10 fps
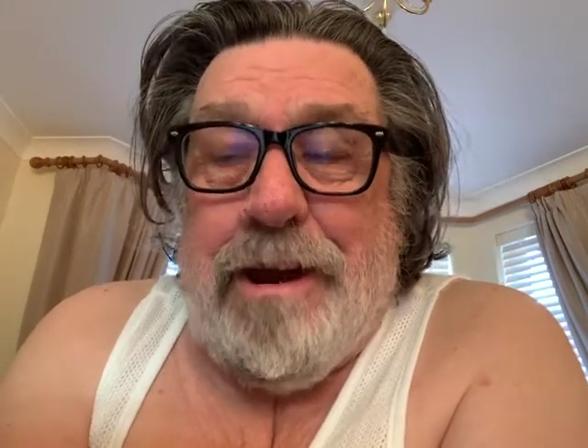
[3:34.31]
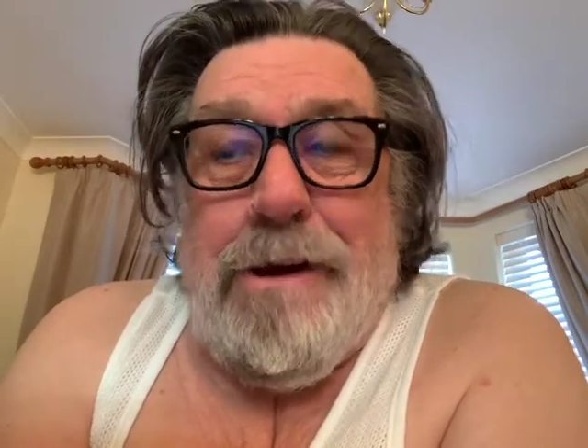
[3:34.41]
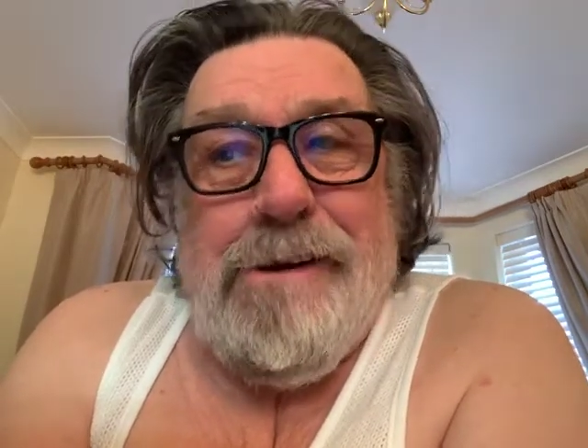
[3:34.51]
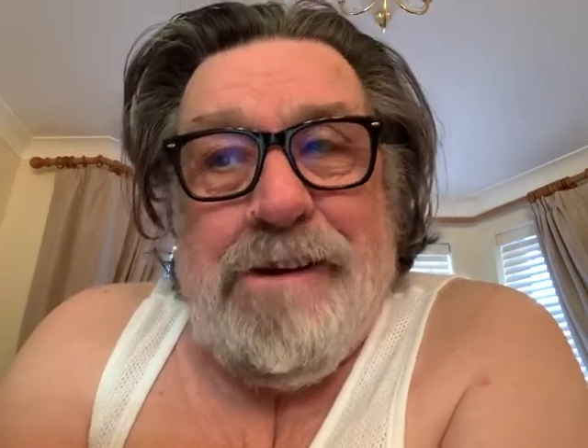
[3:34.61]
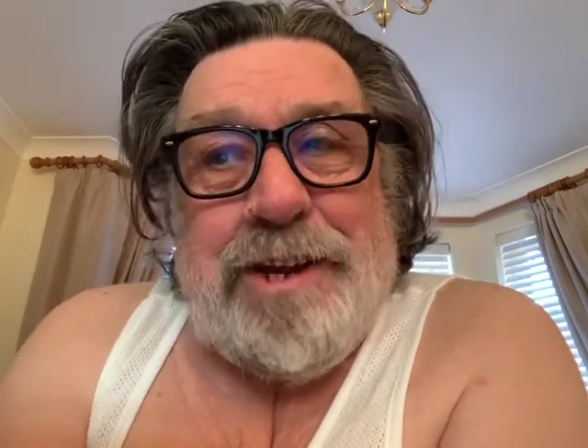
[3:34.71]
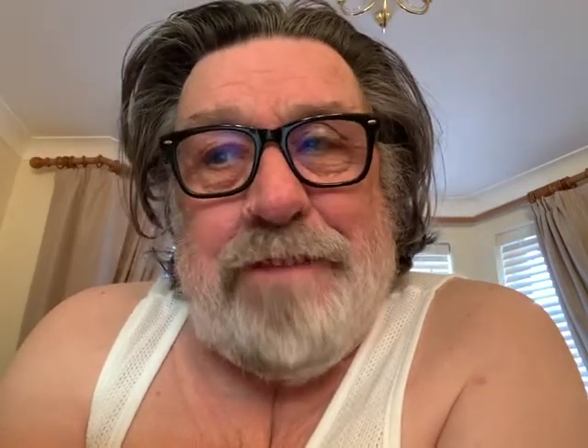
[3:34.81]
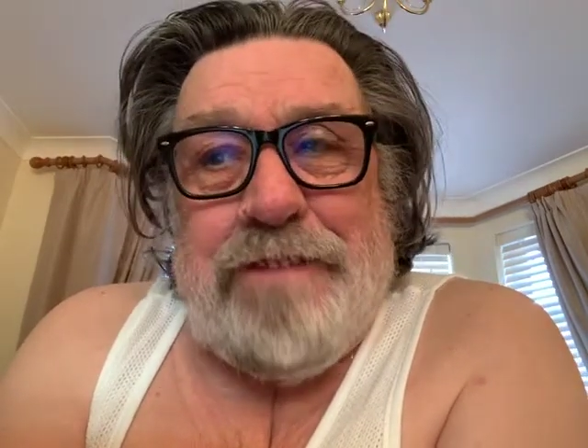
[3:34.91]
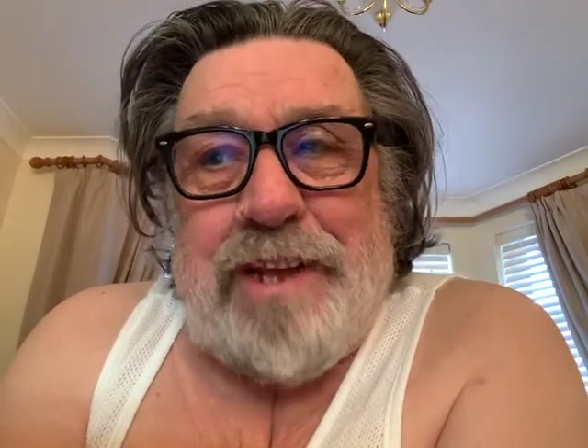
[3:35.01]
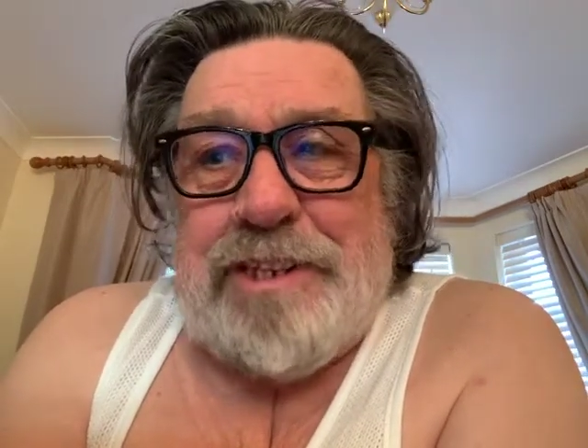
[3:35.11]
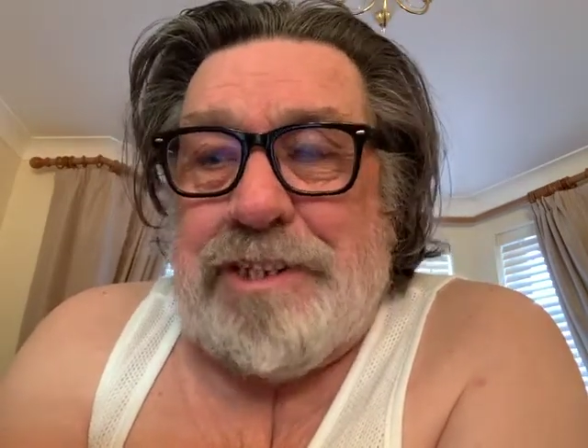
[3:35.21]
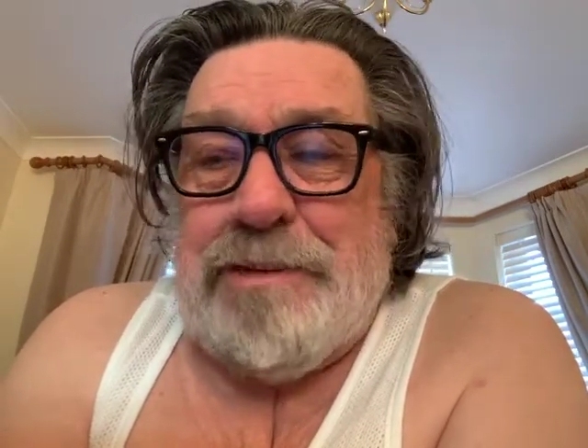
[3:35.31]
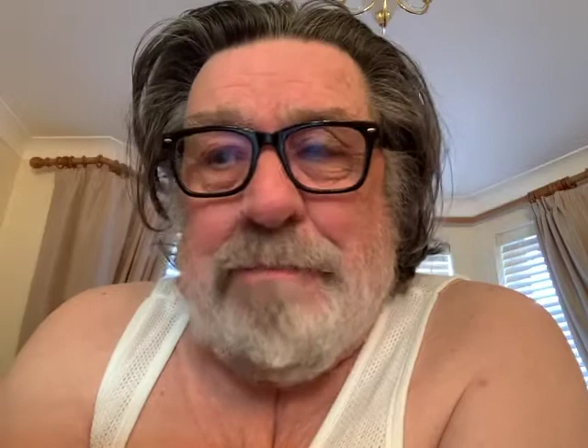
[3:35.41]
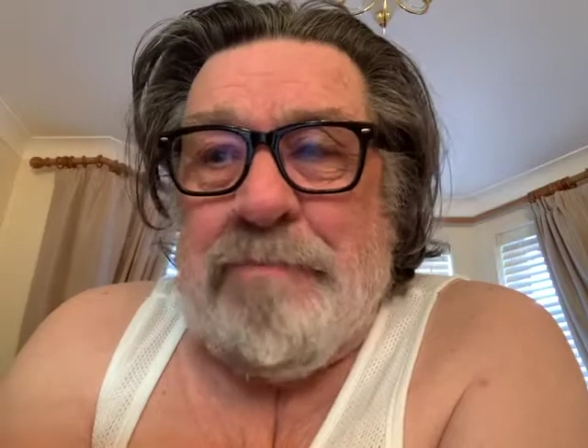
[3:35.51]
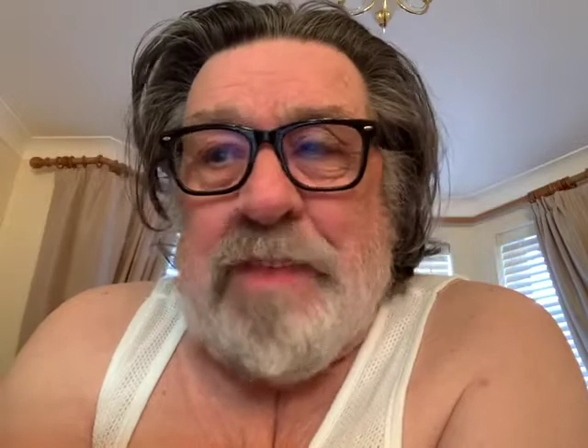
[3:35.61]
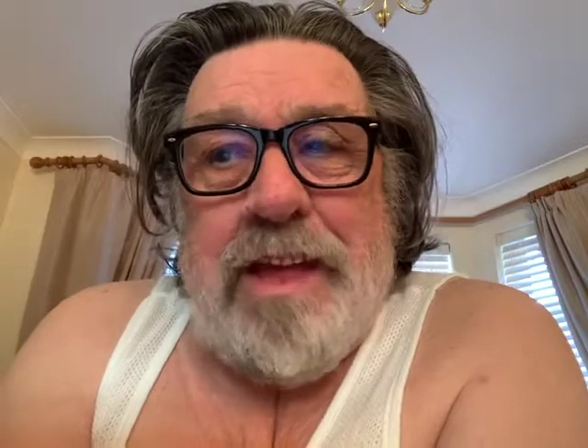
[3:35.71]
Oh, in the feathers
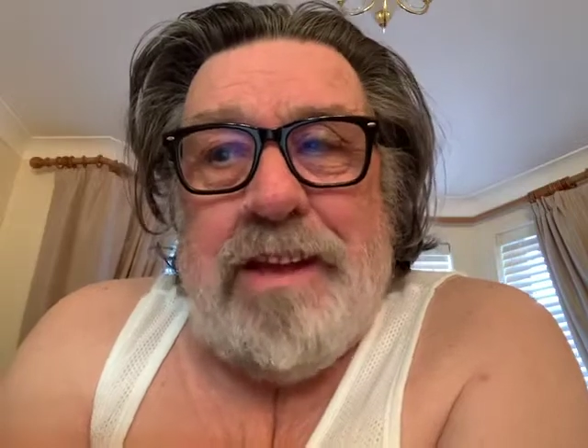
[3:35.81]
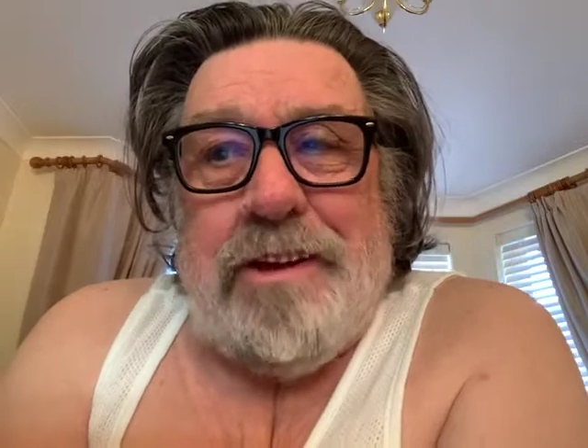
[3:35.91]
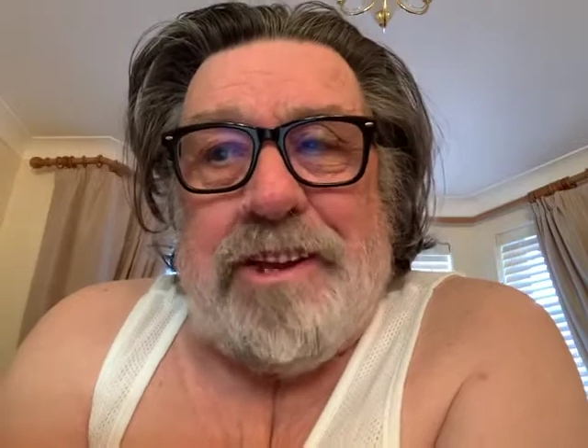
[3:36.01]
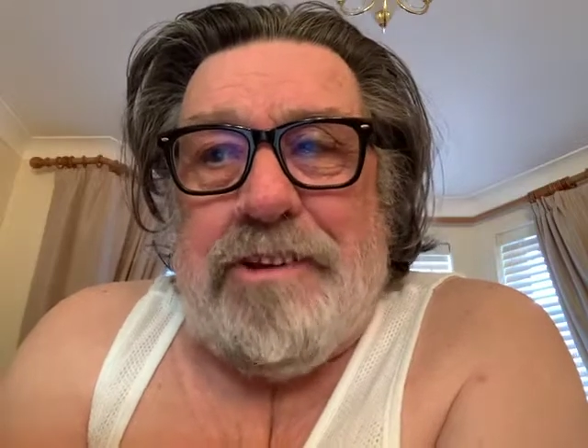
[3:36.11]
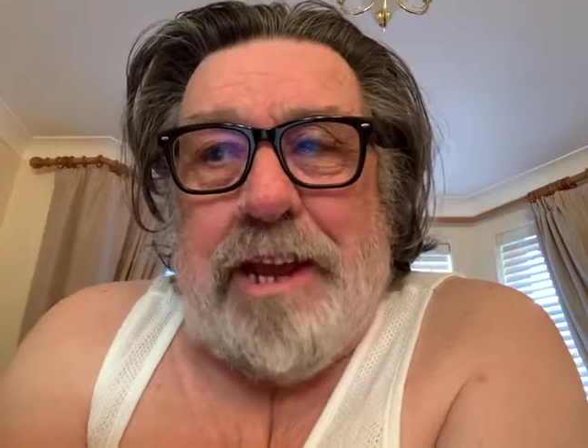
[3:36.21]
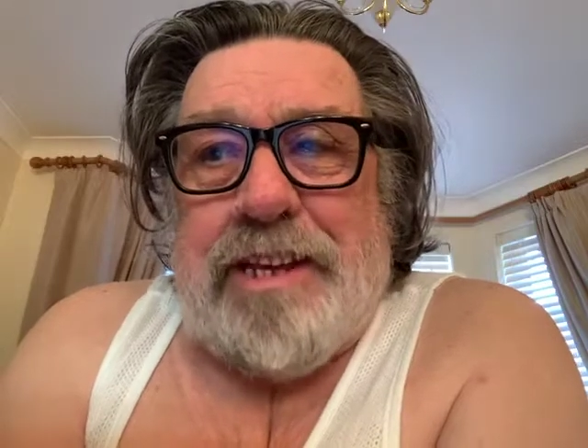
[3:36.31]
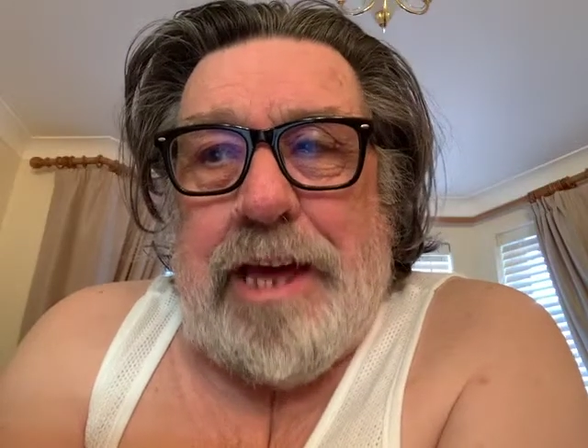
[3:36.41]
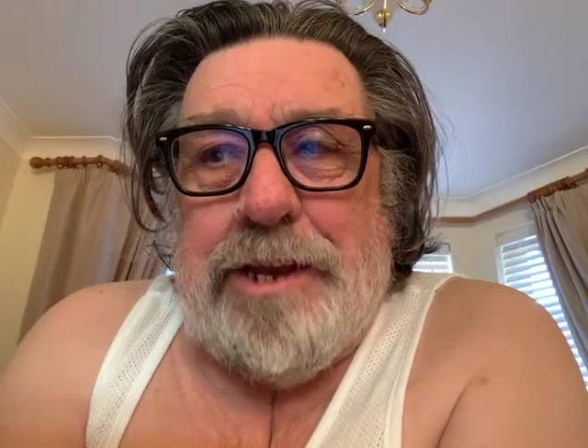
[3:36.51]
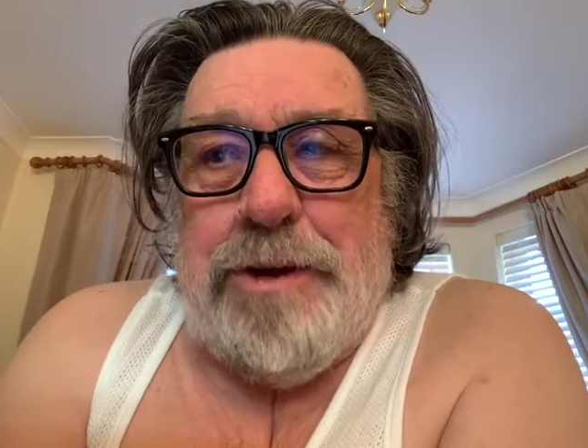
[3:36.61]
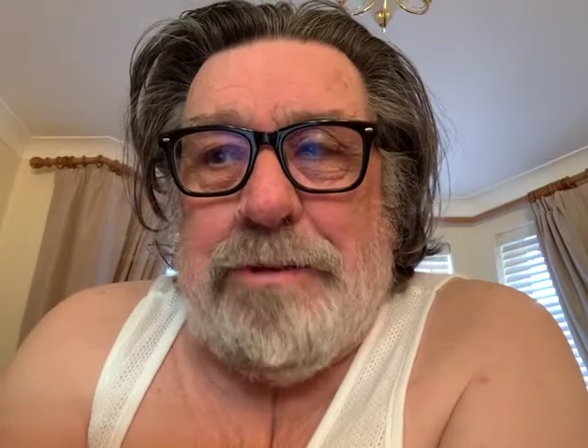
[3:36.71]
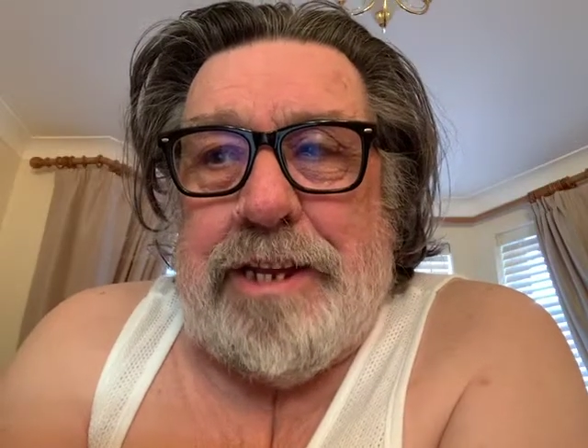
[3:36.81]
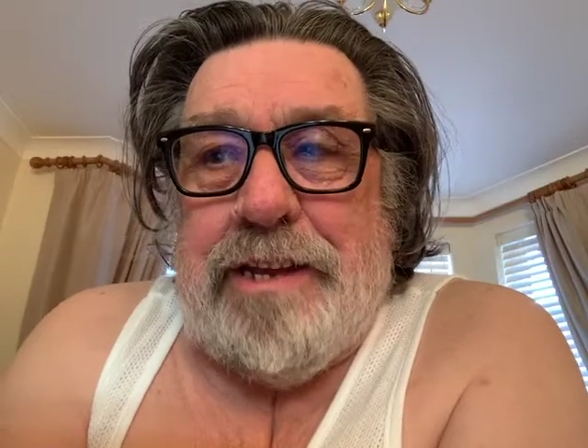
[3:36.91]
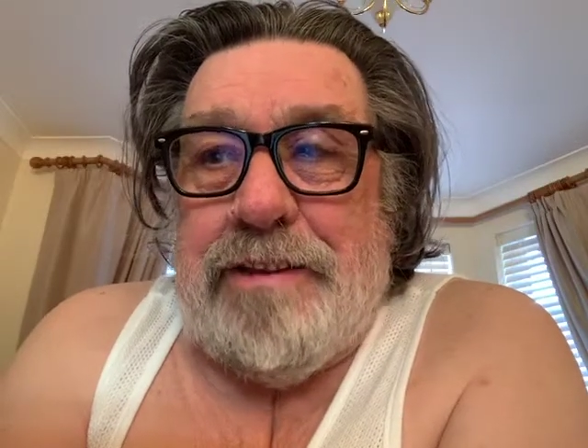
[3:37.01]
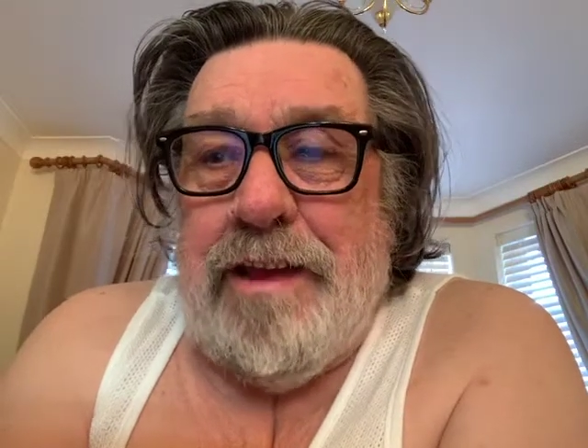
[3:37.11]
got a great karaoke.